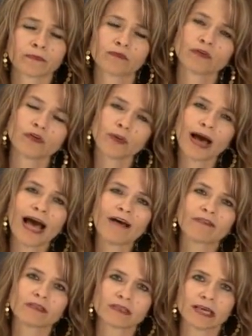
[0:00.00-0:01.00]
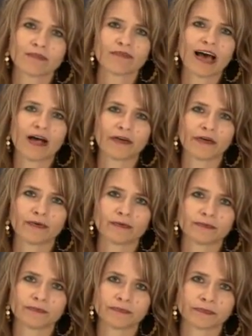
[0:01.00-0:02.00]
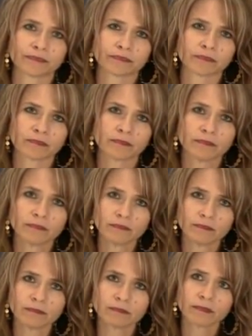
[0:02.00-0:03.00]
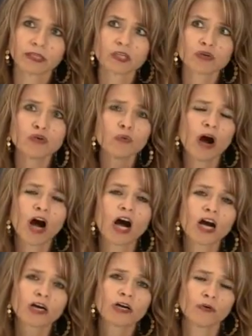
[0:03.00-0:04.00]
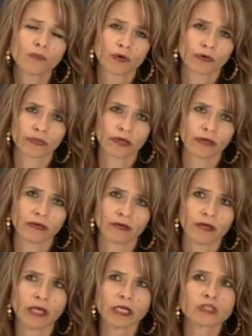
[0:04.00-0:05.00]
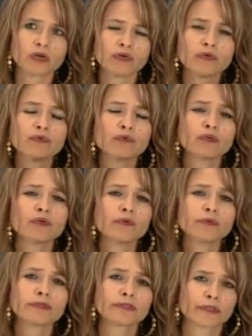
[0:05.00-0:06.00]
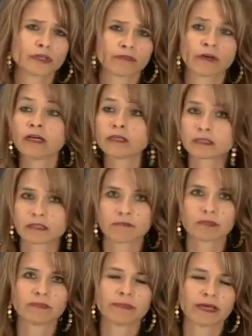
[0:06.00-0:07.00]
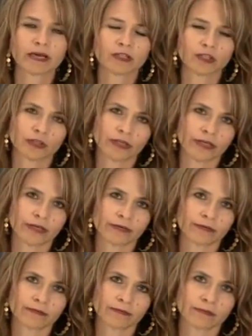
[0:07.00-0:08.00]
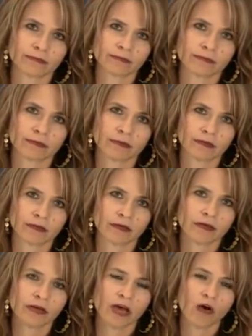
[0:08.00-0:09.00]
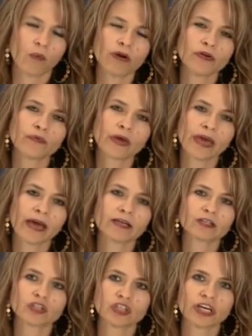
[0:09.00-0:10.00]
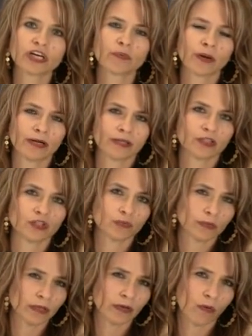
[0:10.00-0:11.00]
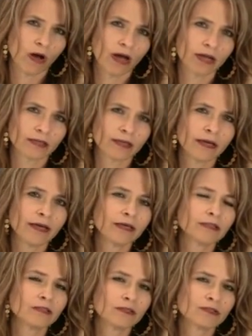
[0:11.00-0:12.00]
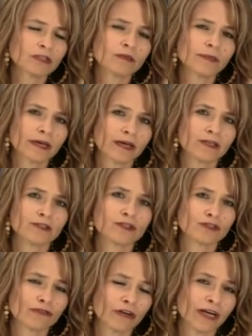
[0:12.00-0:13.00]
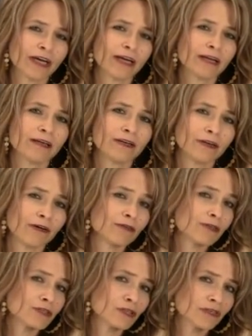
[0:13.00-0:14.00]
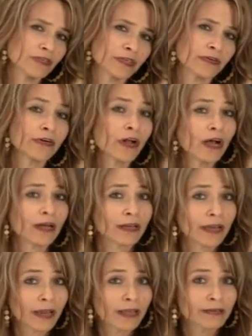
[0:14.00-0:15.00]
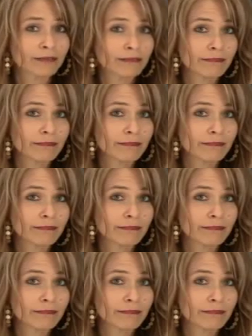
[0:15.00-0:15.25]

So you have the same value. So you are worthy. So you do deserve simply because you're here. And when you can't share what it is you really want, it's usually because you're afraid you don't deserve it or you're not going to get it.